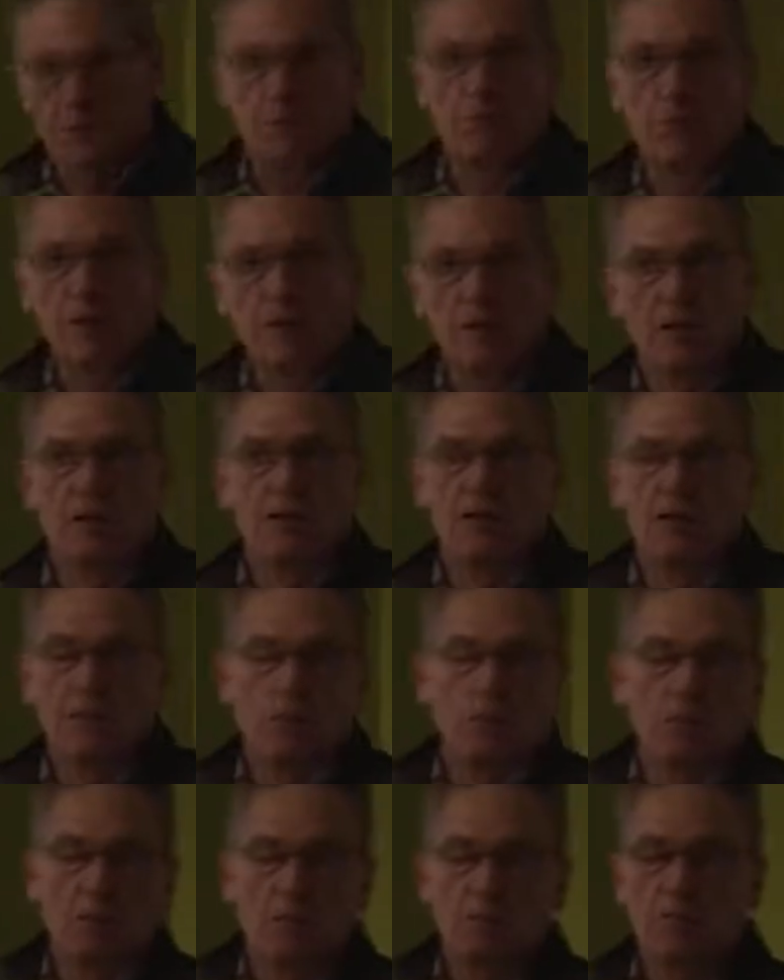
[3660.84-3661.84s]
which is bigger than the
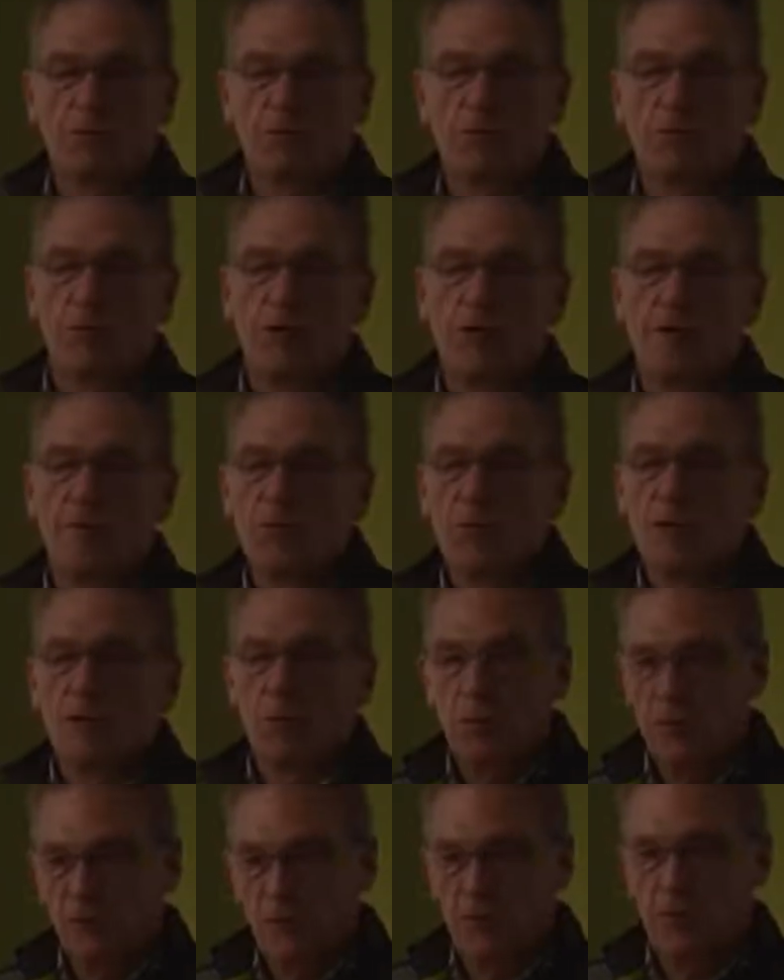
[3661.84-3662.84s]
one before.
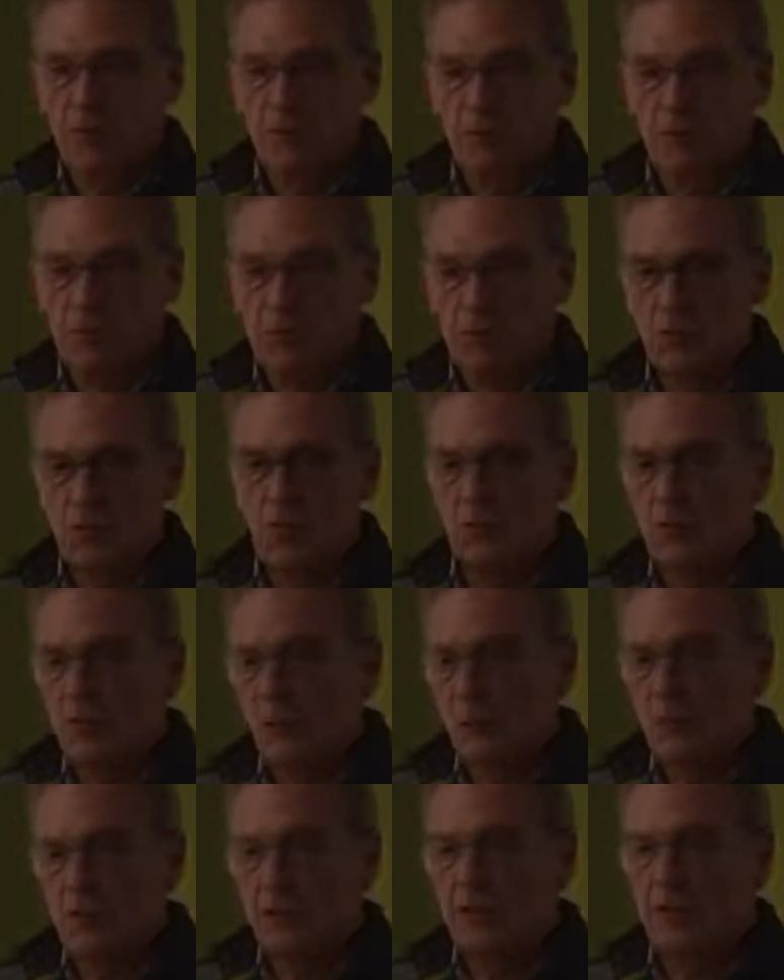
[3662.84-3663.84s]
And where I live, it's called
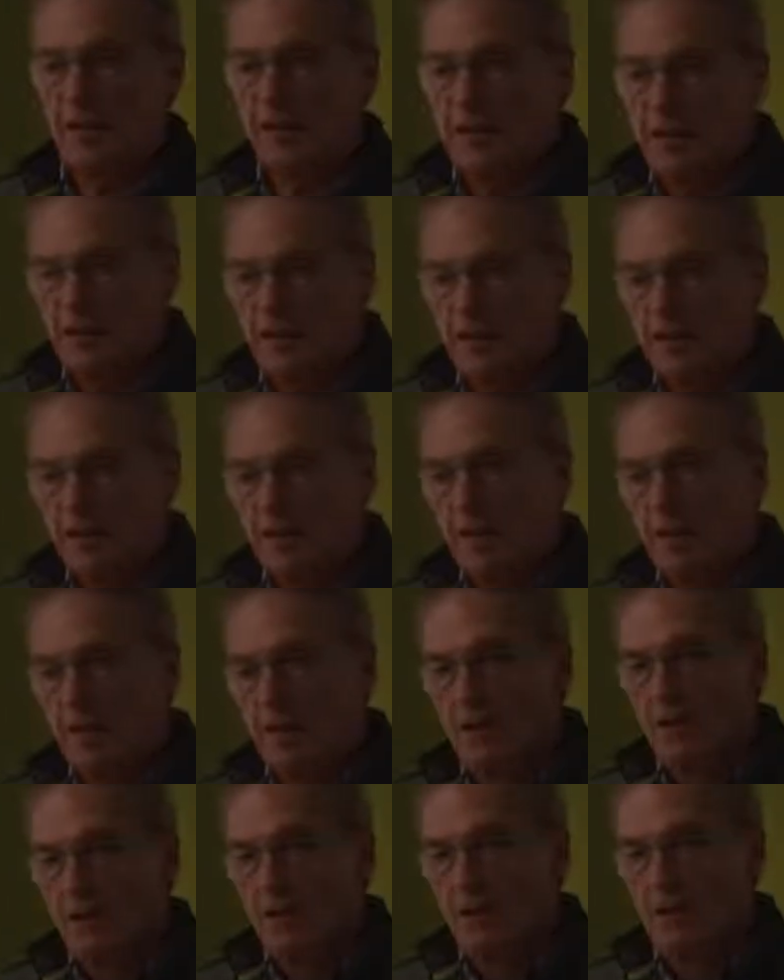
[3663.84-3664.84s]
Occitanie.
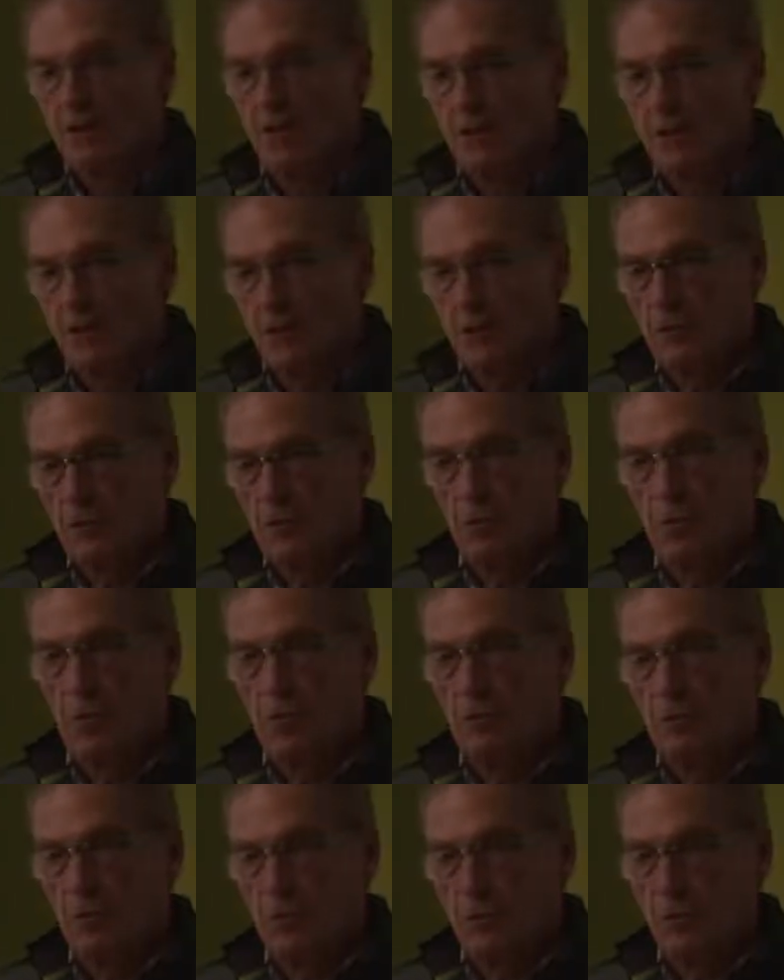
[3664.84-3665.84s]
And so,
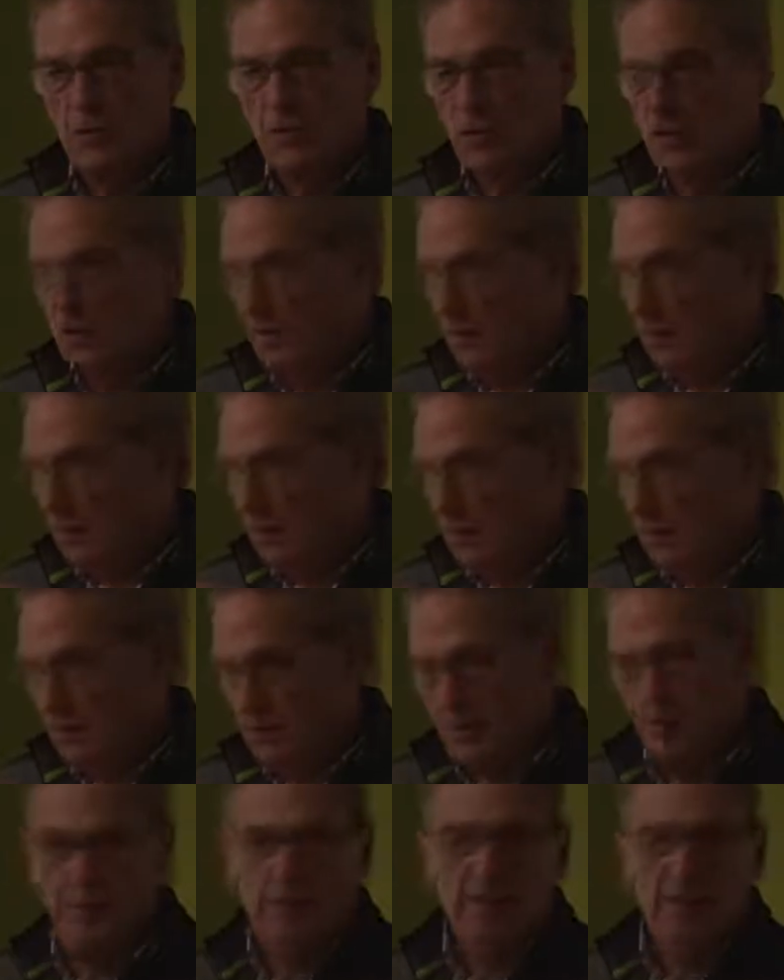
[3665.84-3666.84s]
the, but it's a,
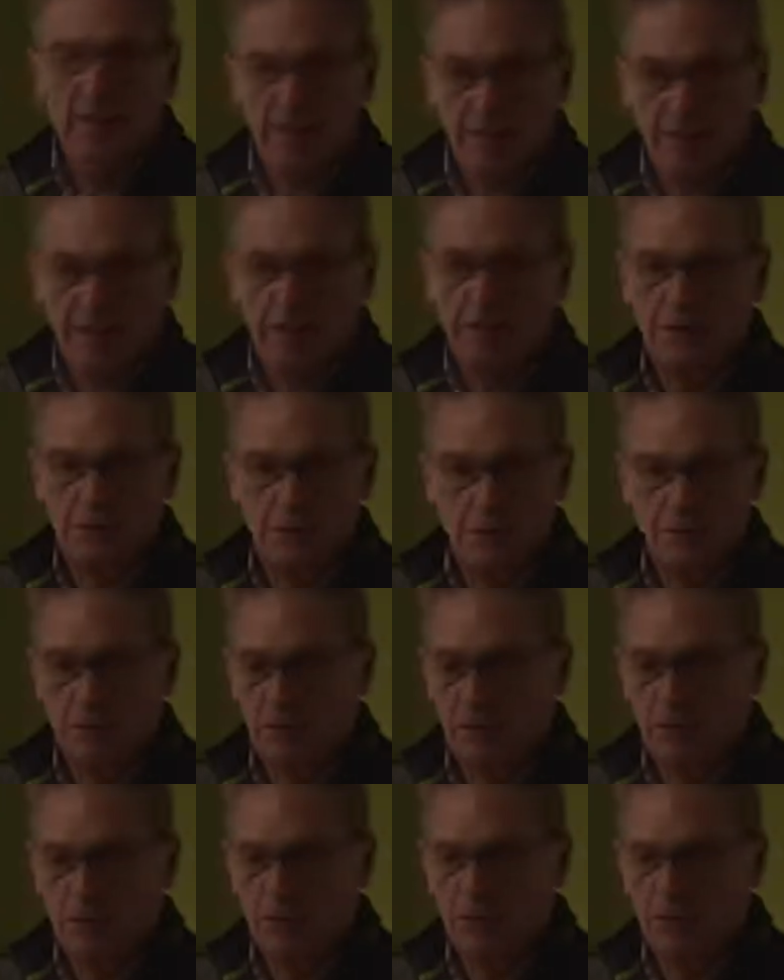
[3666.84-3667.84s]
it's a bit like
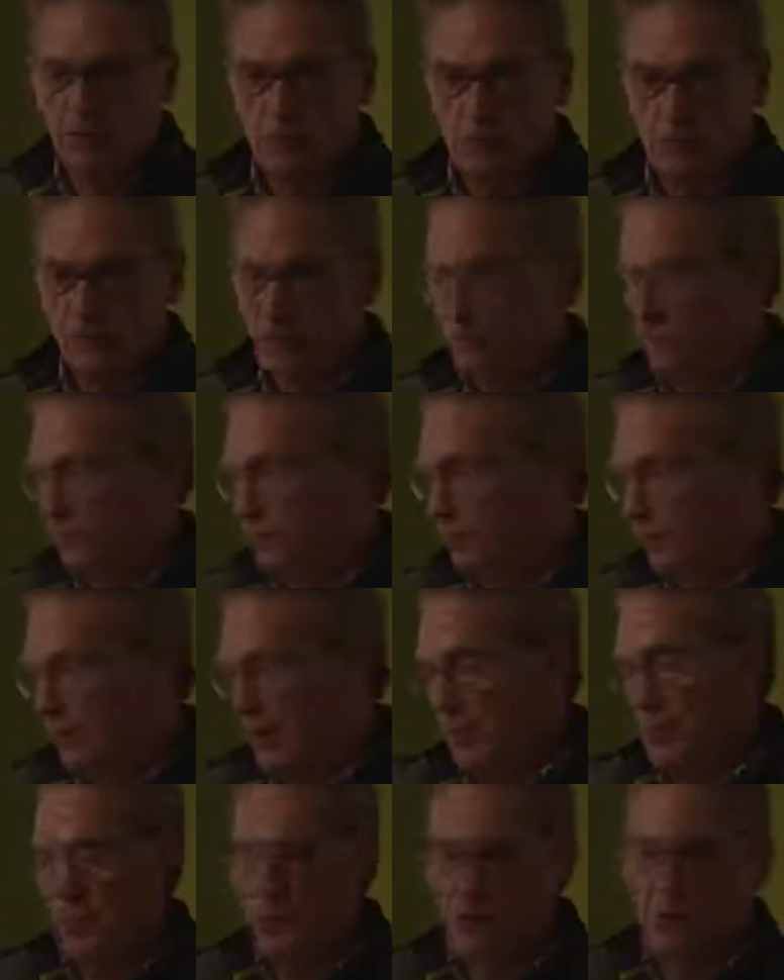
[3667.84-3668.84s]
Catalonia. It's a sort of
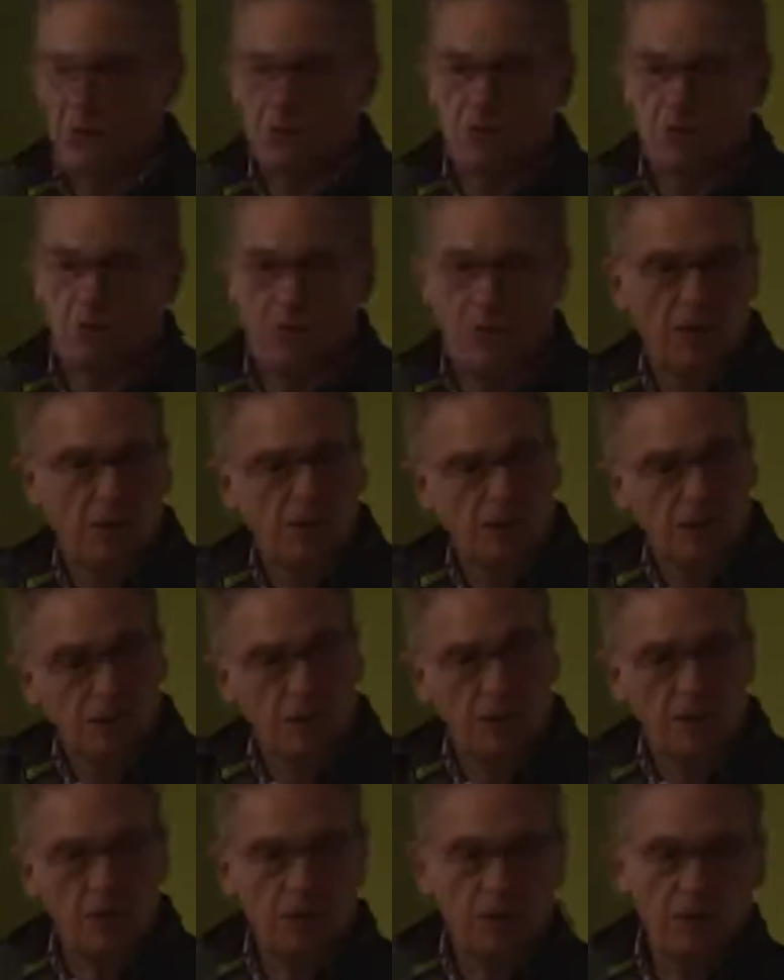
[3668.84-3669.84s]
separatist,
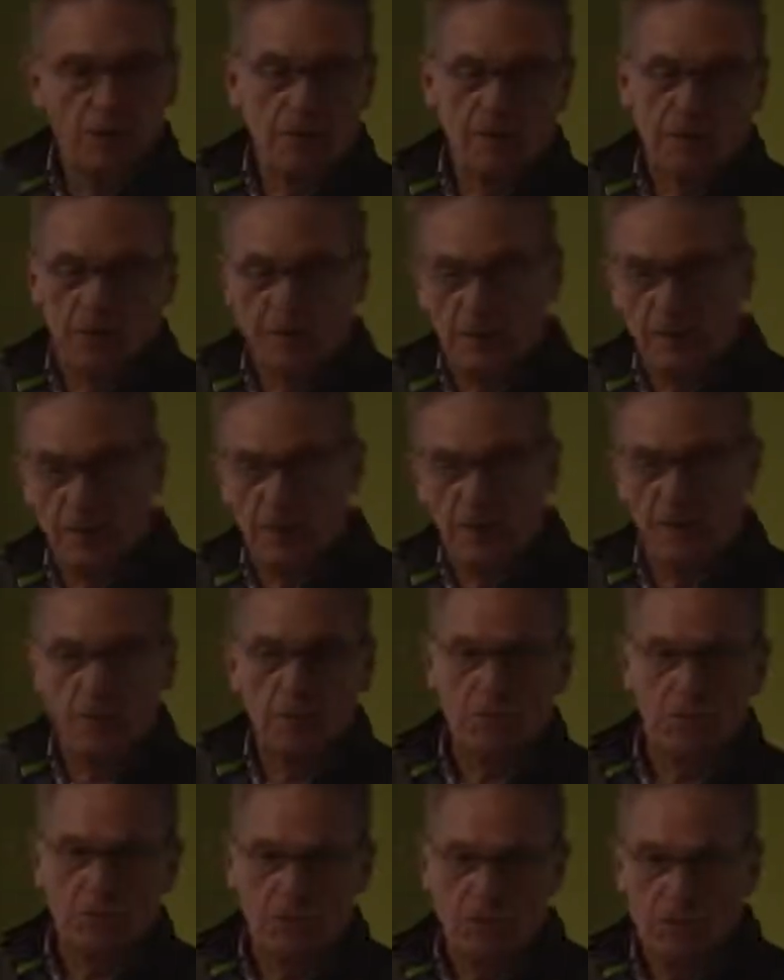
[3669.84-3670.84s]
independent, own
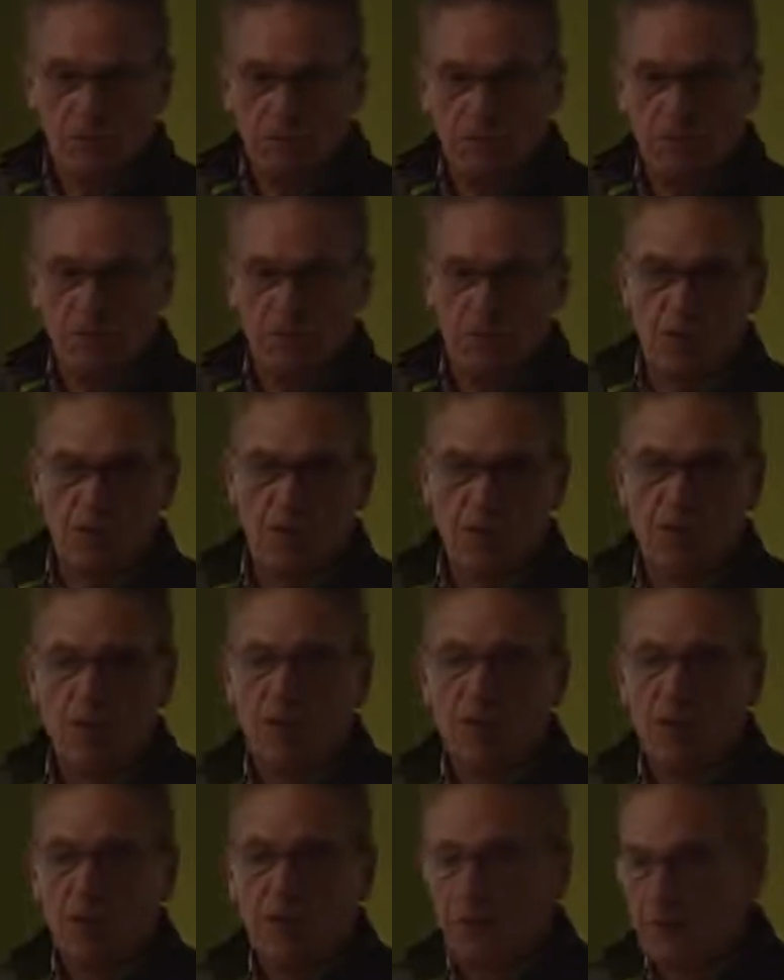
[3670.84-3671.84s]
language, own culture.
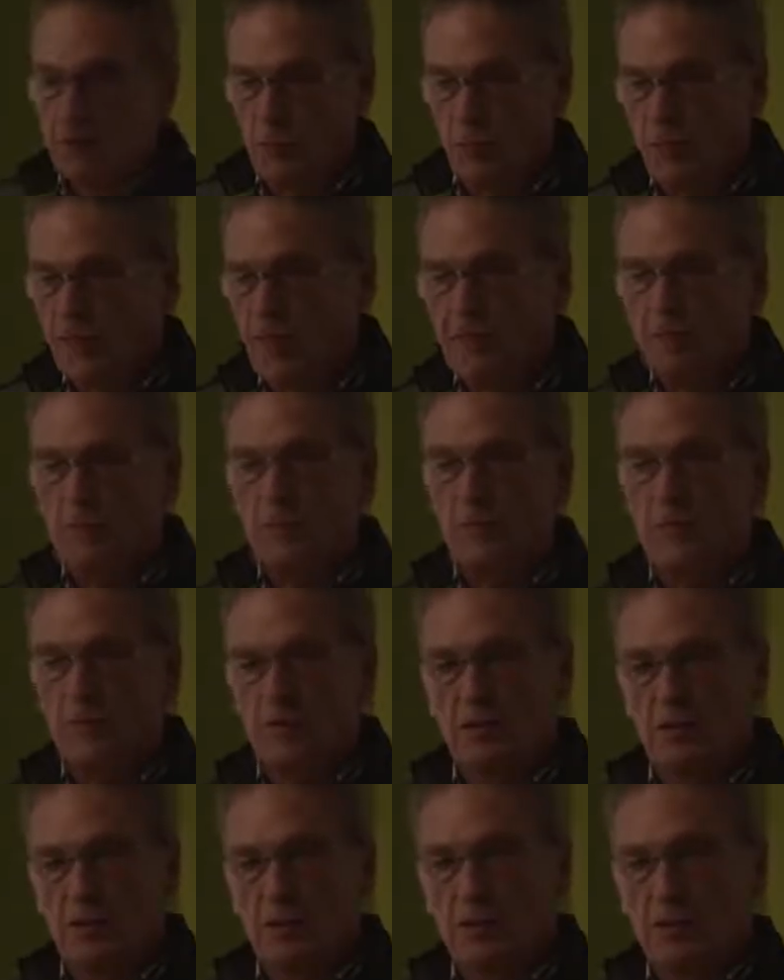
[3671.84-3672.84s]
And everybody, ninety
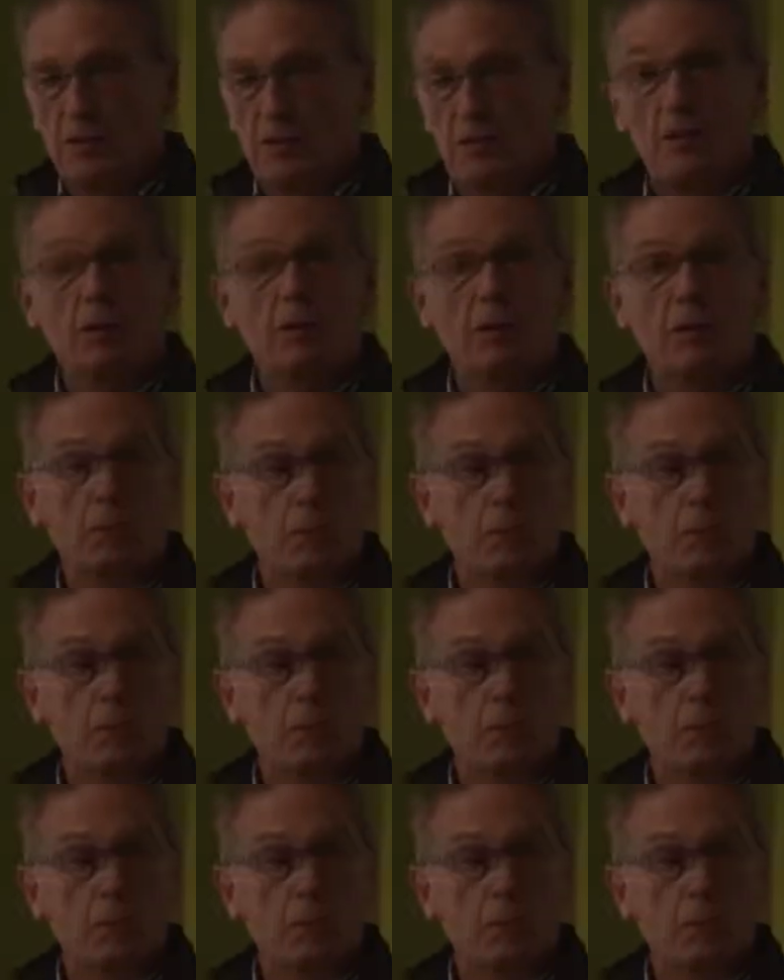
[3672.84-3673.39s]
percent of people said, okay,